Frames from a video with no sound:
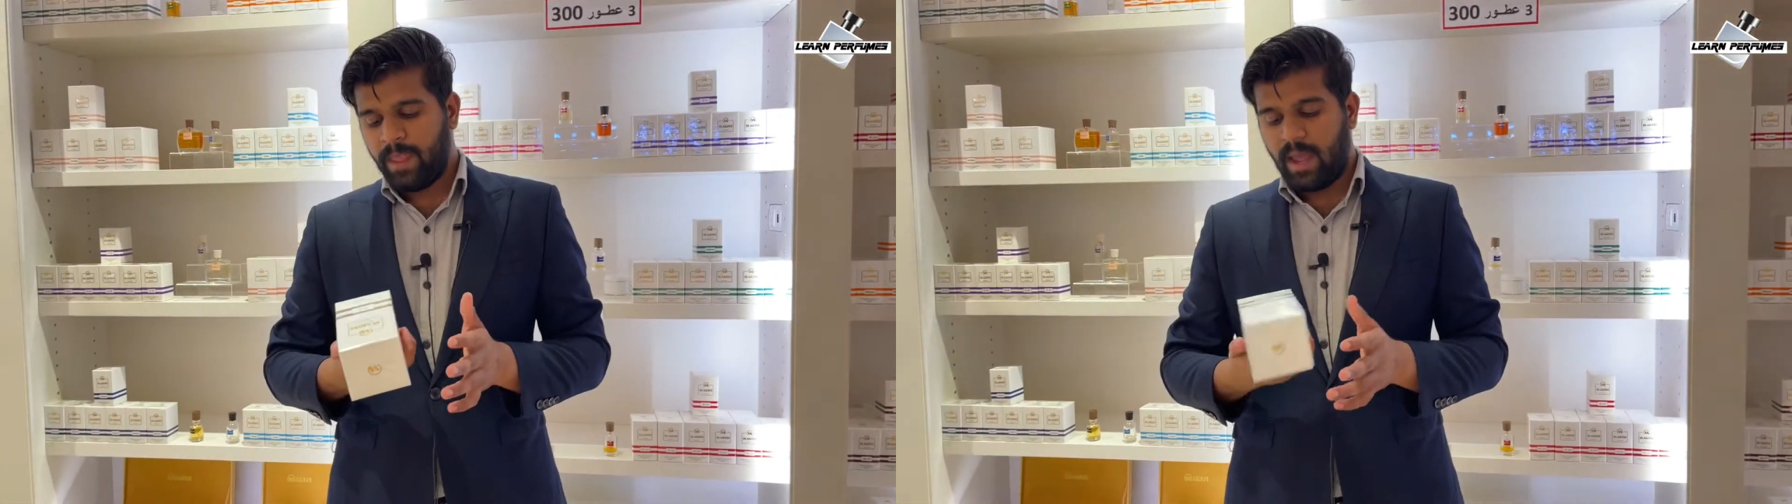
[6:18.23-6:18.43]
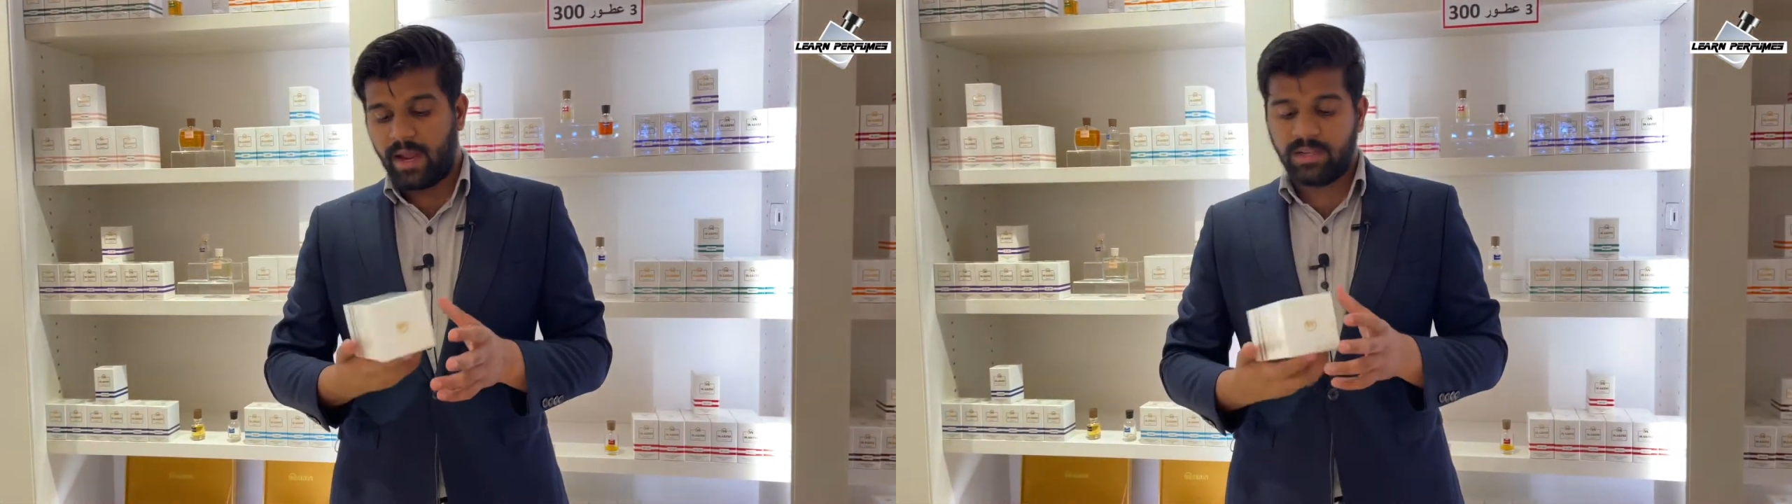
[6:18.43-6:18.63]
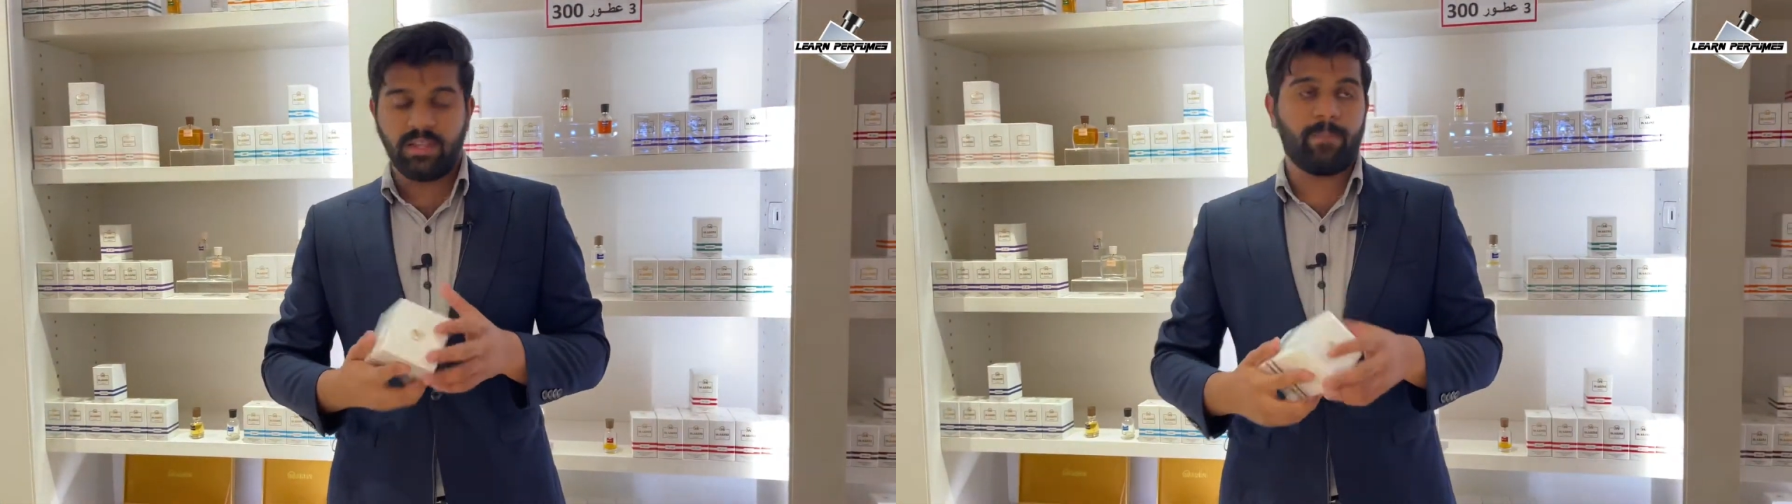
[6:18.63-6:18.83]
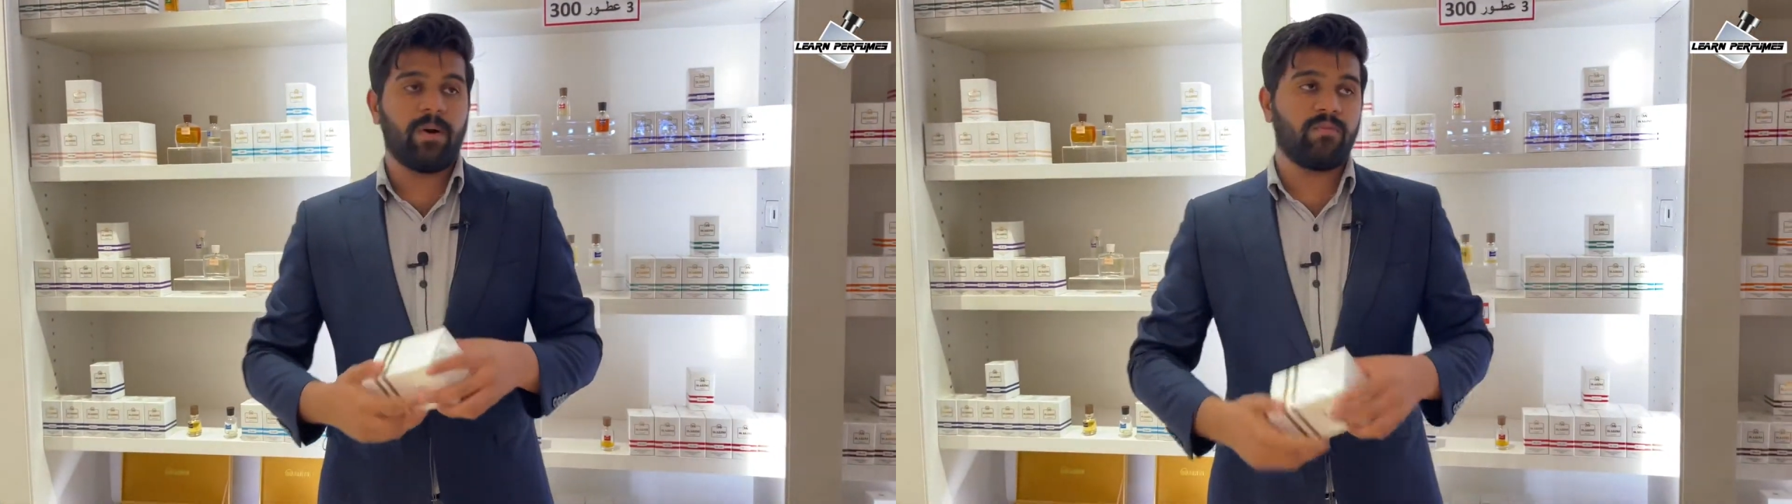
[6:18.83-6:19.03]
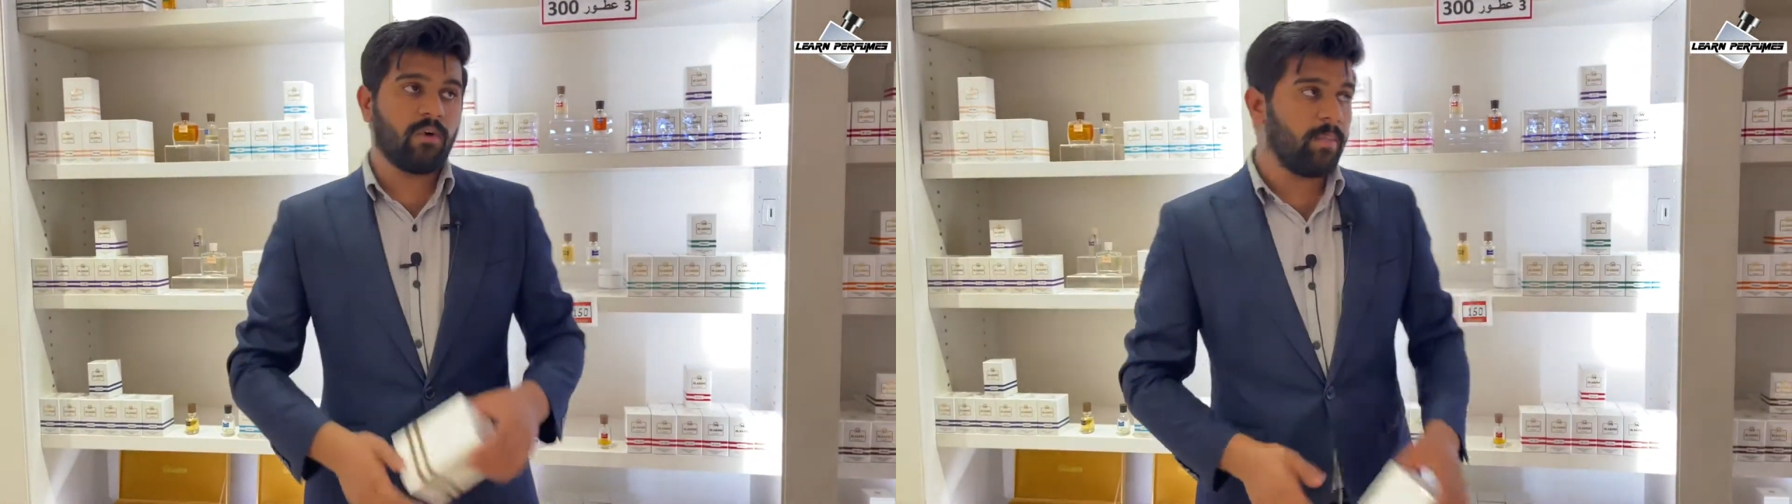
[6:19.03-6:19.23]
And the
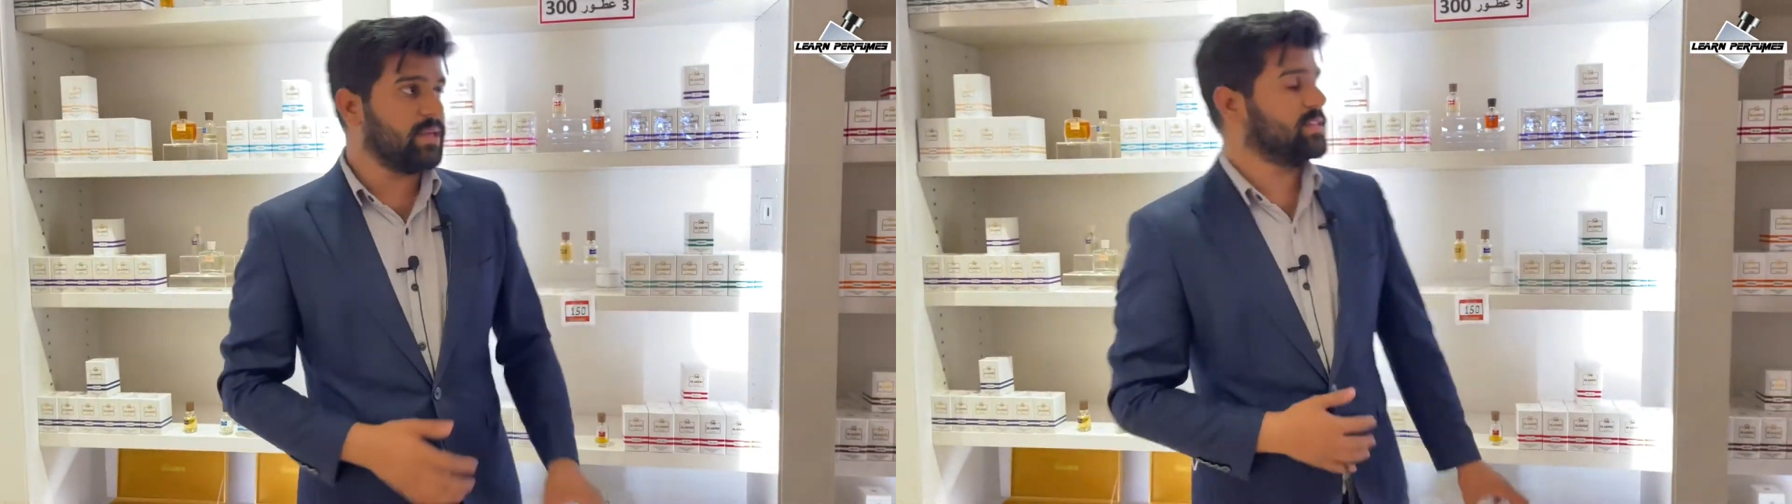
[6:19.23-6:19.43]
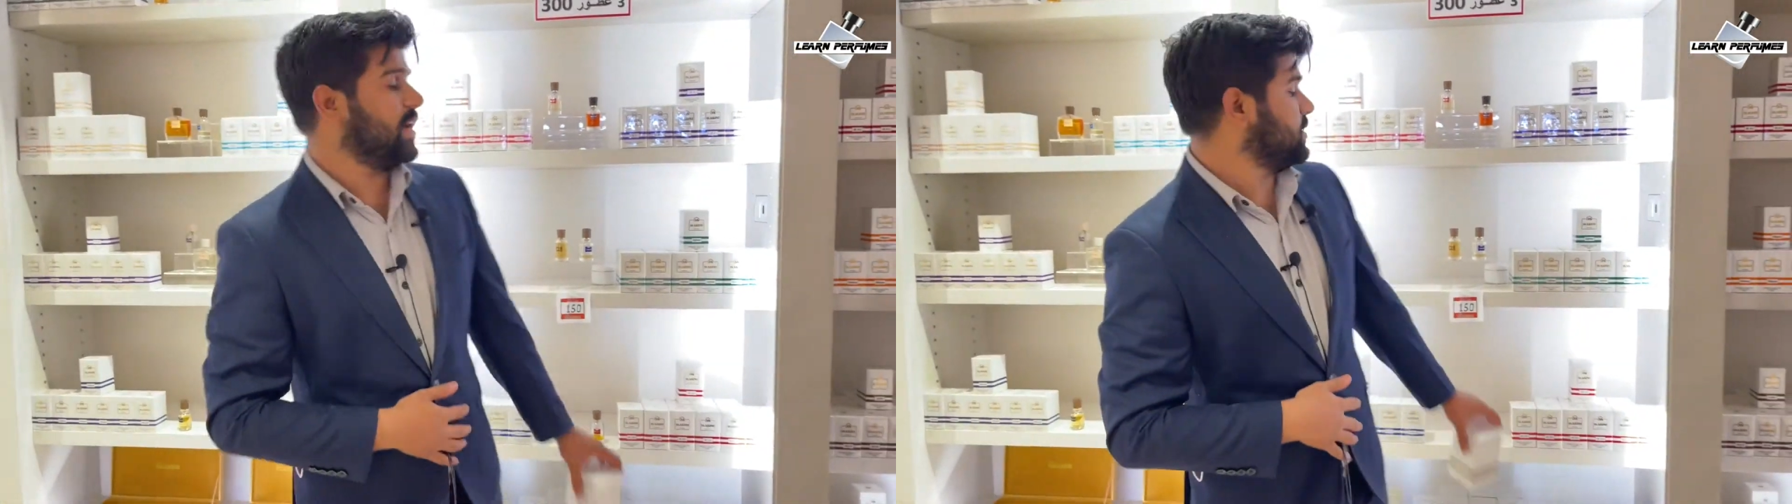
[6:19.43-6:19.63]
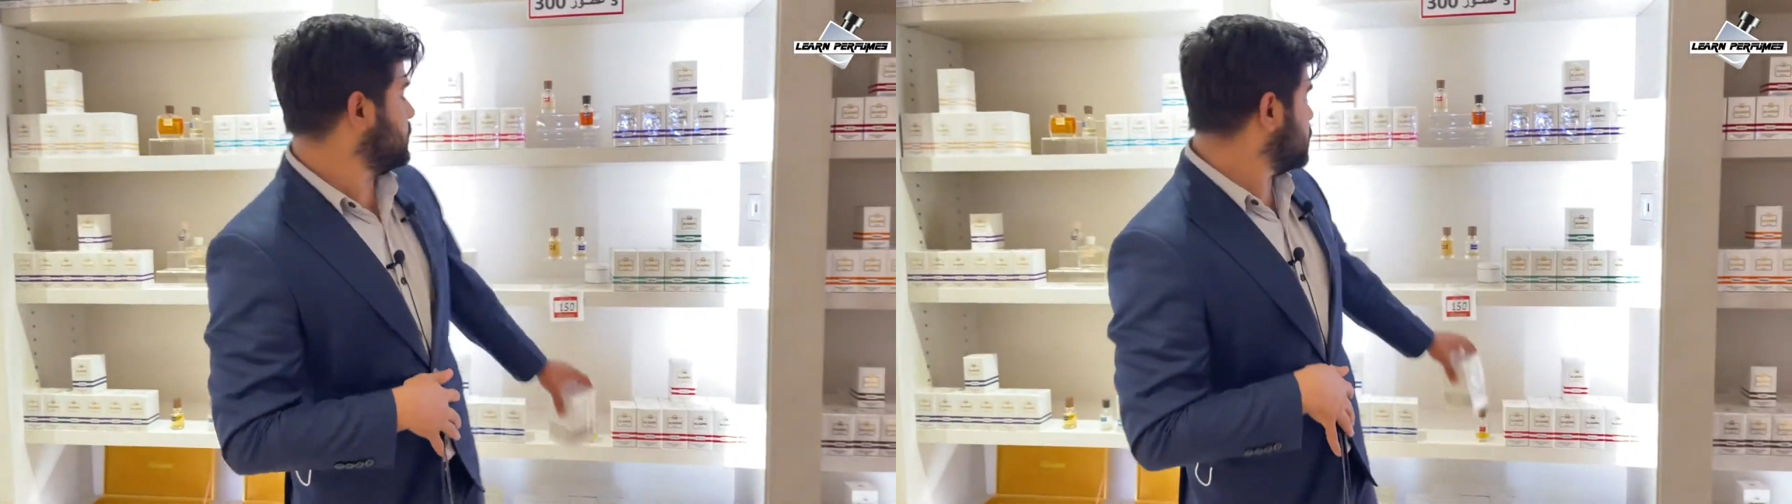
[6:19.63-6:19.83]
performance, yes, it's a